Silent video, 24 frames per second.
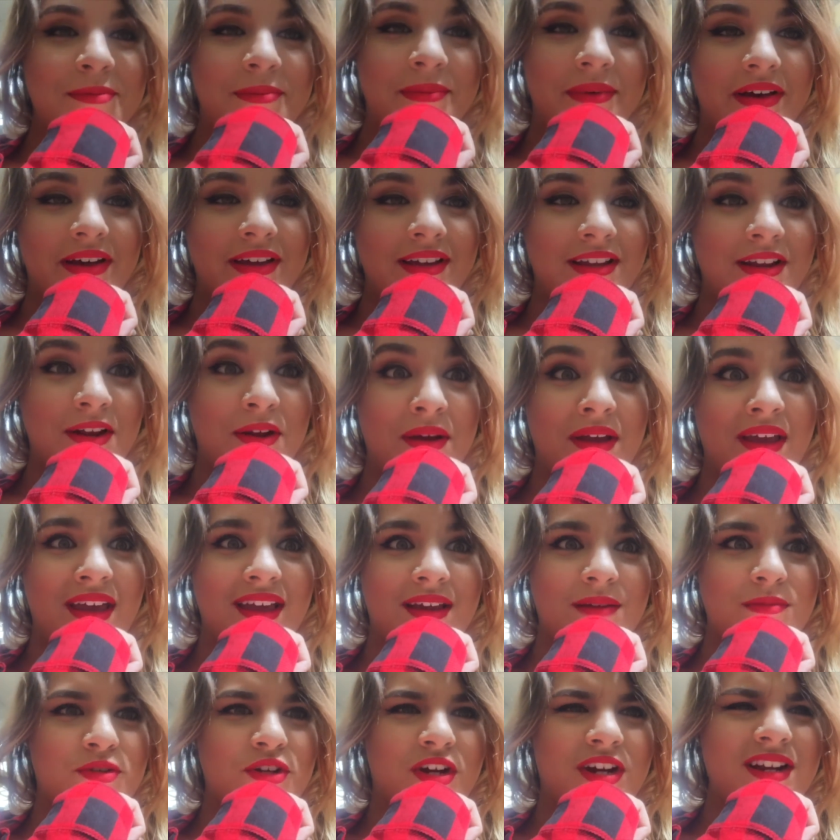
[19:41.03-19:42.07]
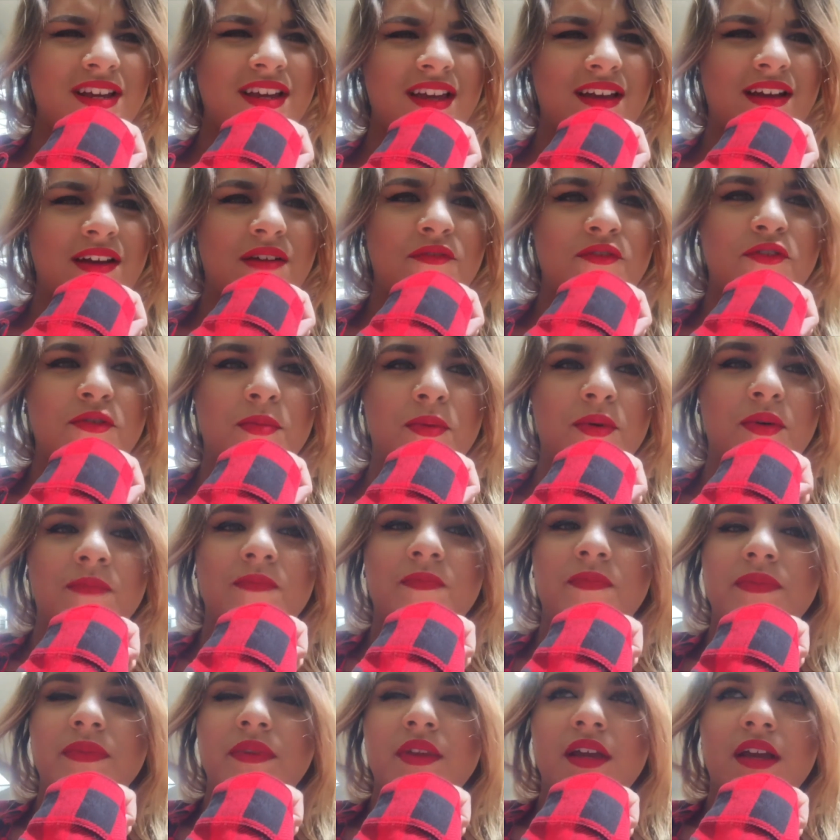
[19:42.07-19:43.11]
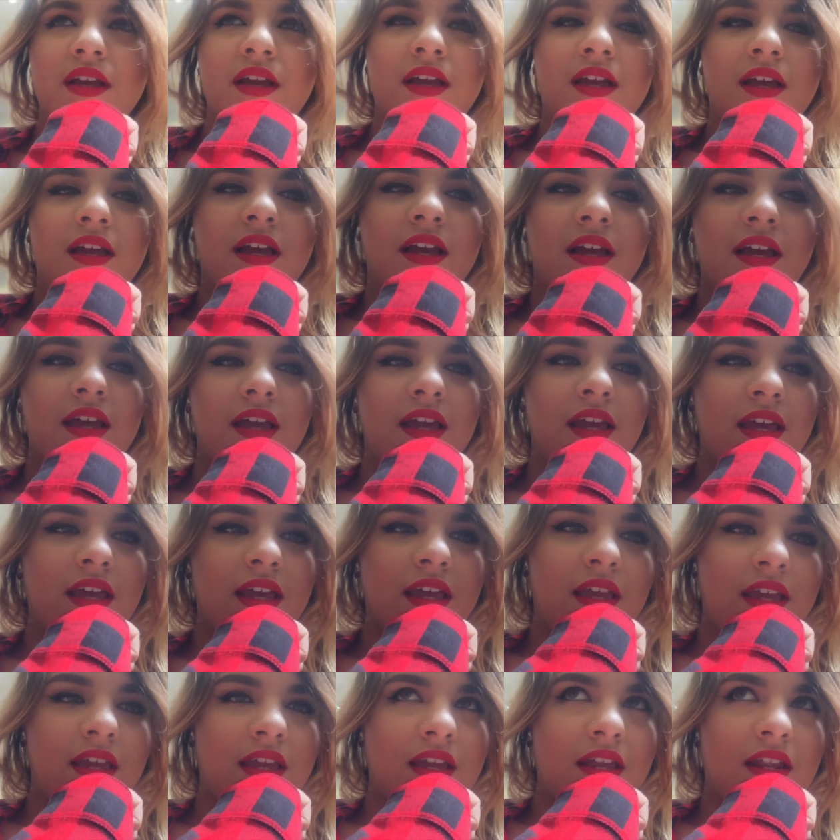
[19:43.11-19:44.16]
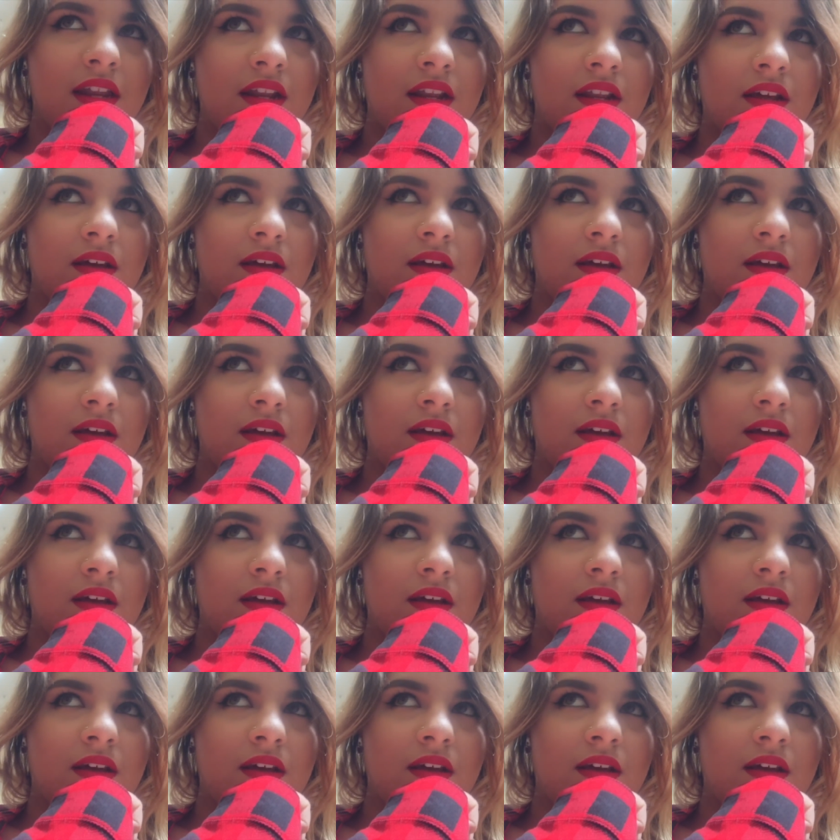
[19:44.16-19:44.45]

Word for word: but you know, hey, I'm trying to get comfortable. And